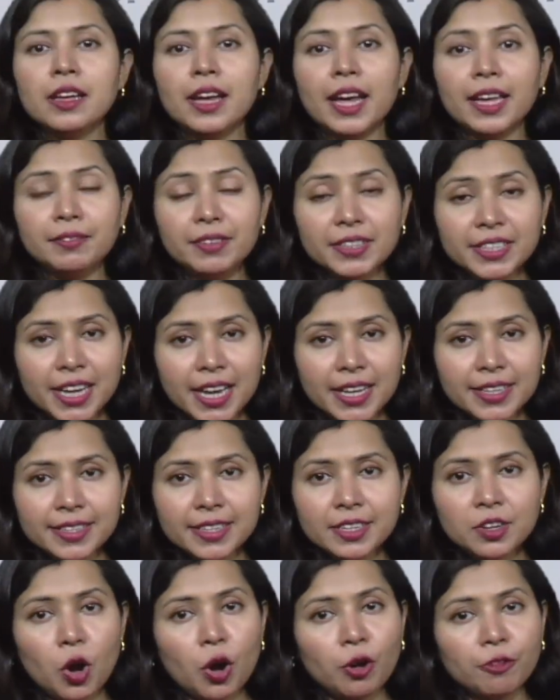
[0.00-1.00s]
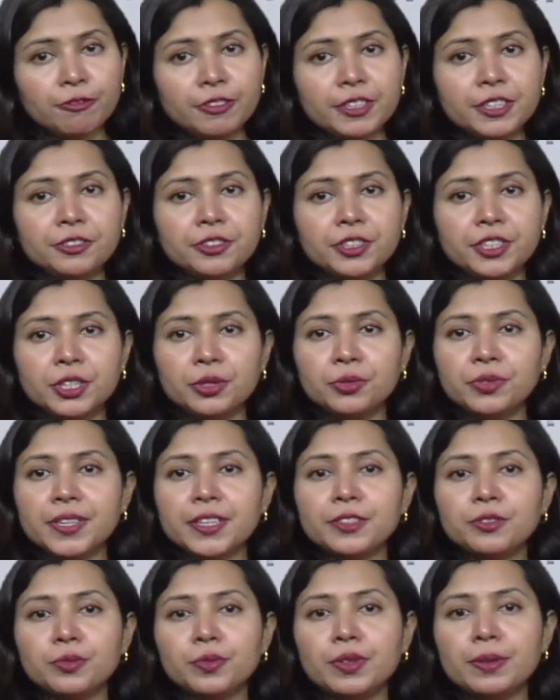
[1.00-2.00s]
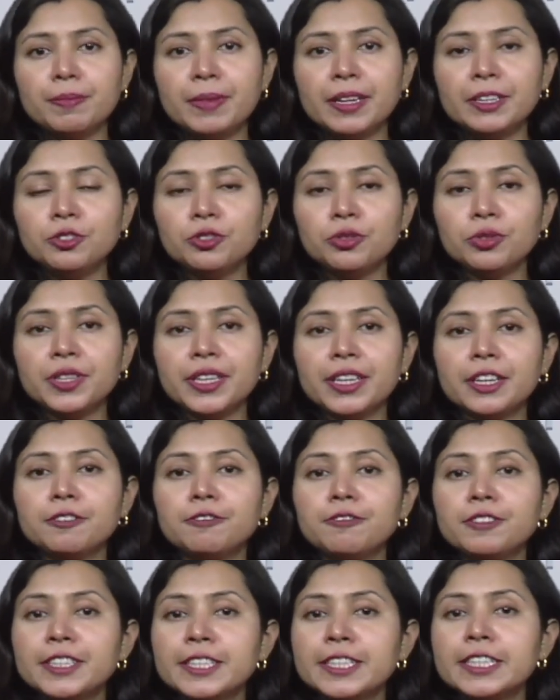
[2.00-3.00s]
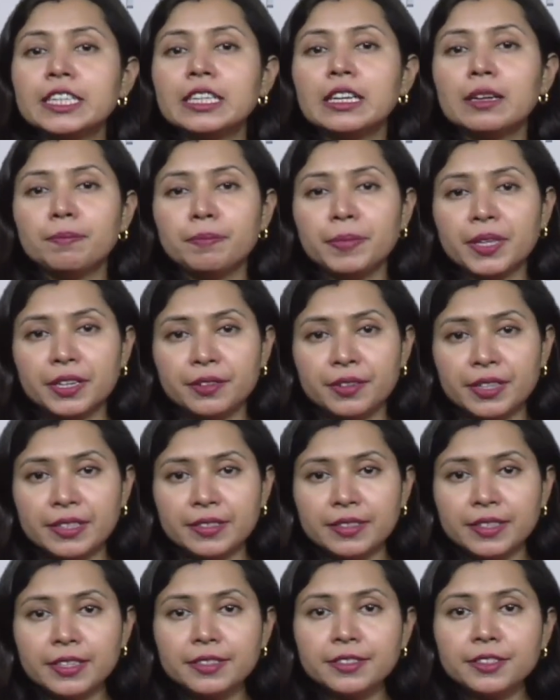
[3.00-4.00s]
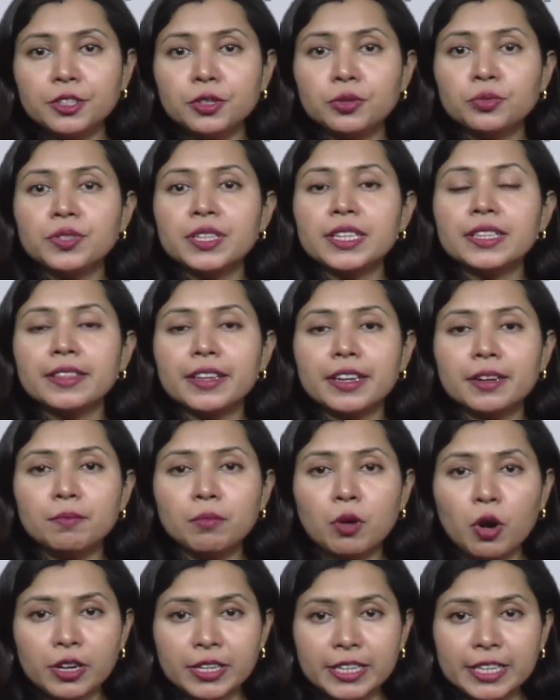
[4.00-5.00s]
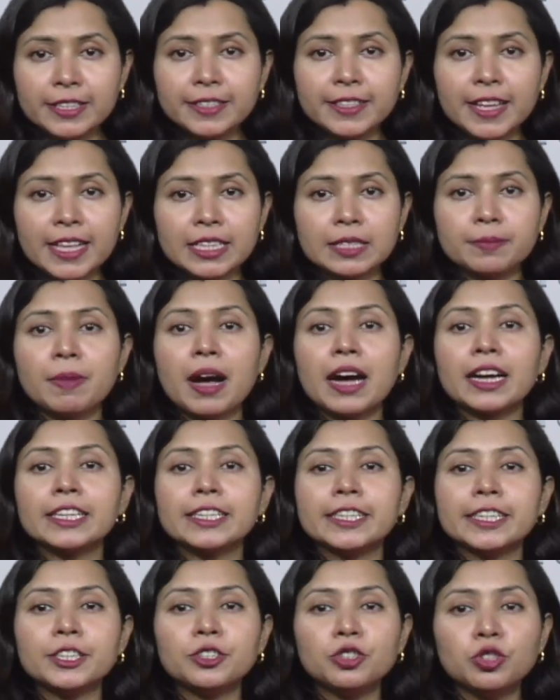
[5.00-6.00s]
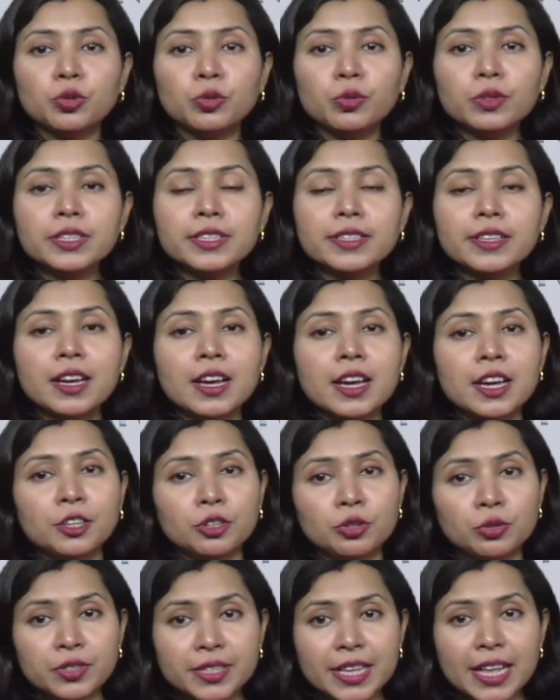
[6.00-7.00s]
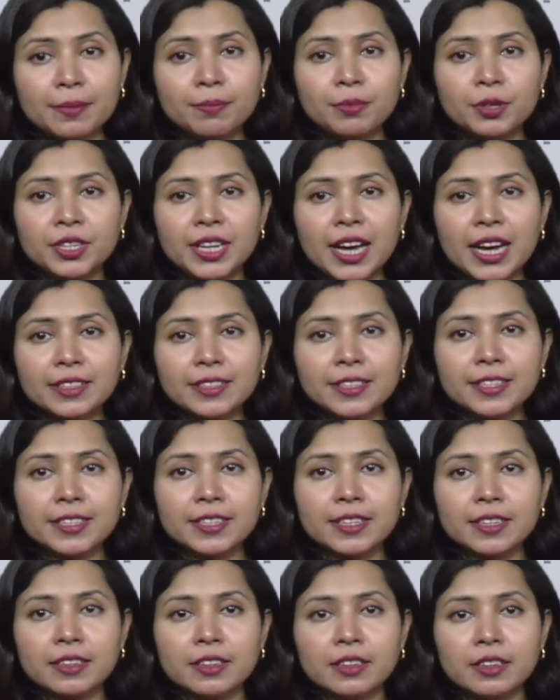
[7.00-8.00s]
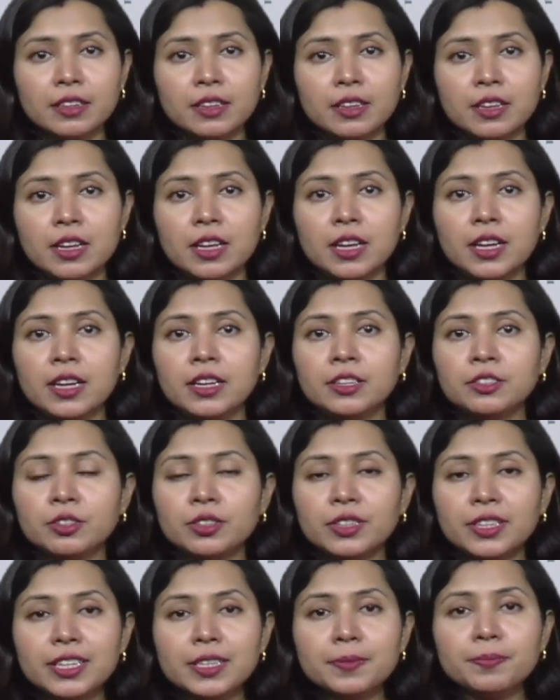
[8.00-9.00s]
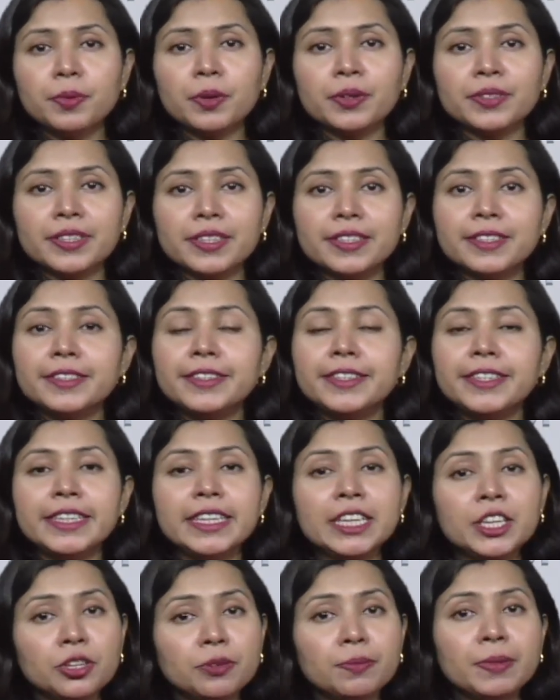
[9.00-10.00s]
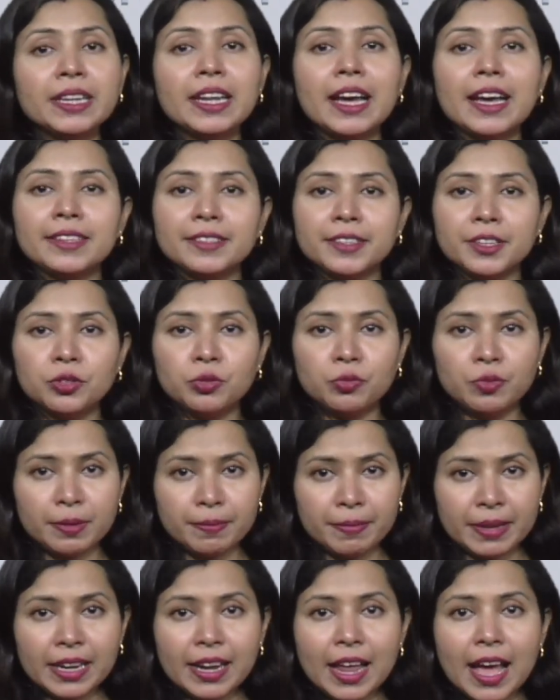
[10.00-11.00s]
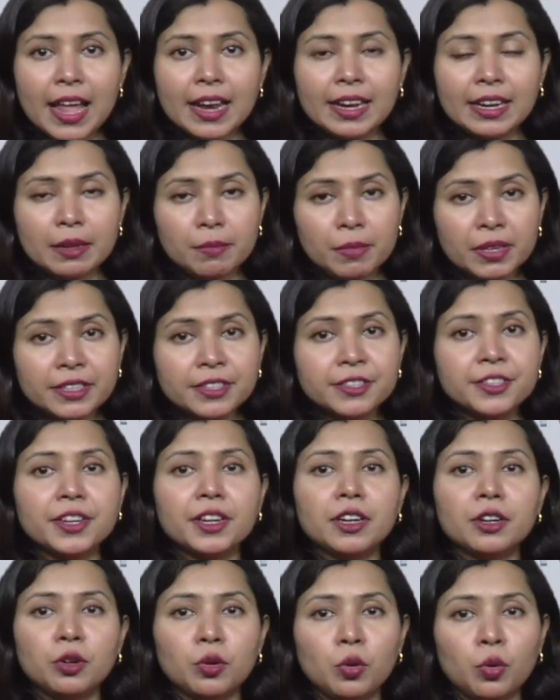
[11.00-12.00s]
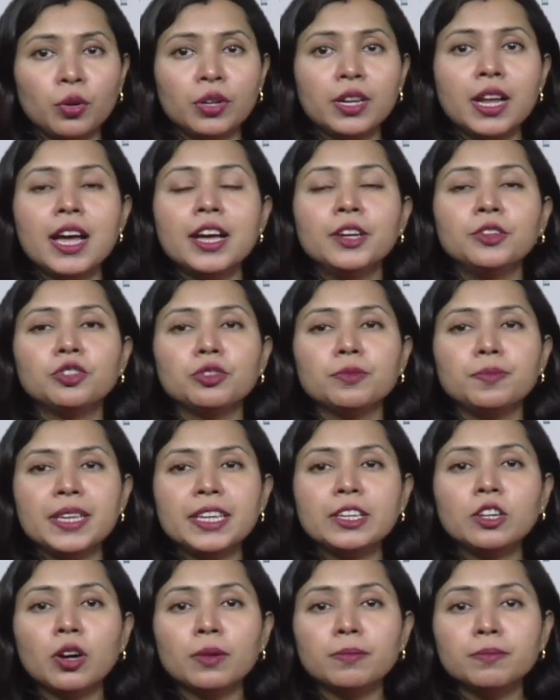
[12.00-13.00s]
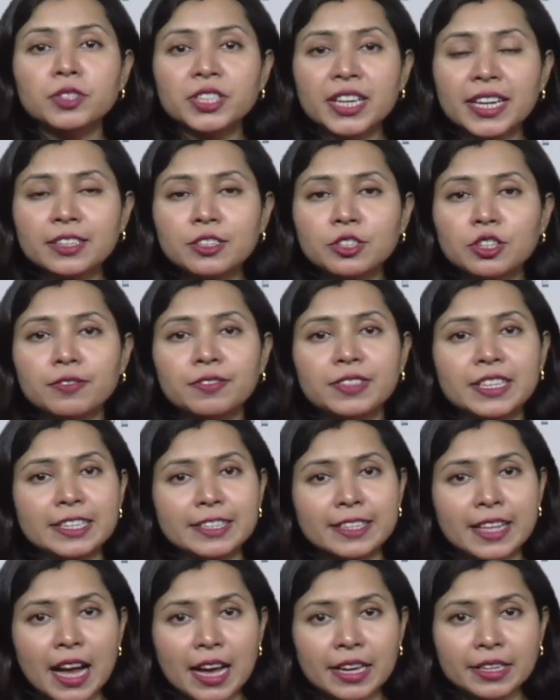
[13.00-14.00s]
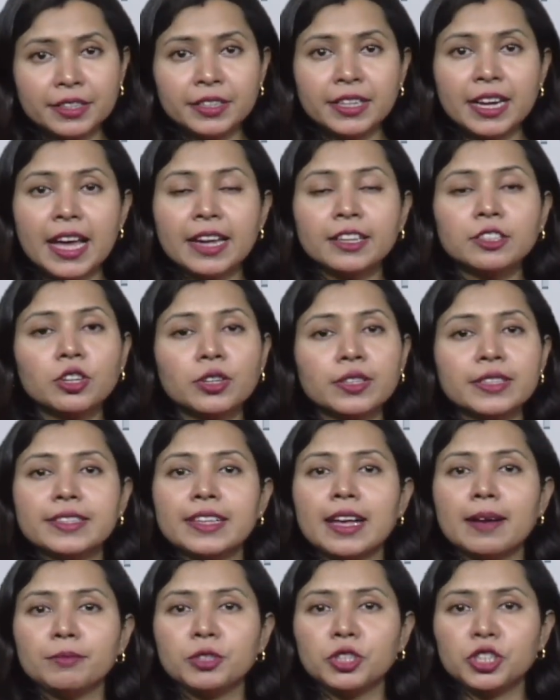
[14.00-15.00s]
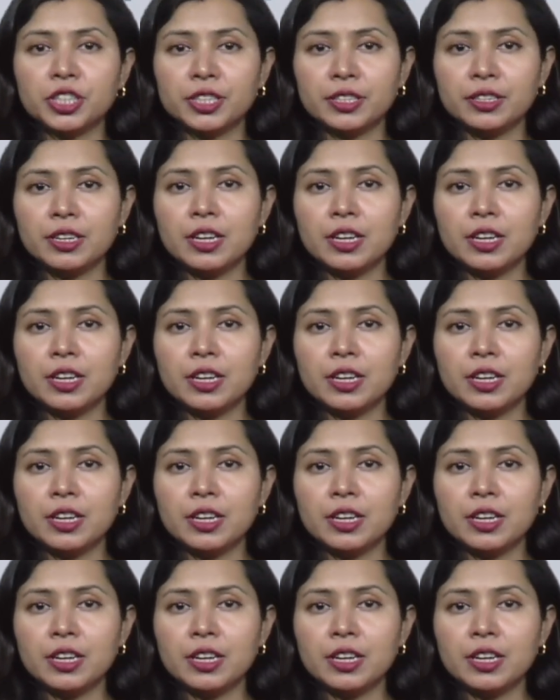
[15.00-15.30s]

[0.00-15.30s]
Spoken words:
Advertising often reduces women to their physical appearances, using their bodies as marketing tools to sell products. So this process dehumanizes women and limits their role to being objects of desire and consumption.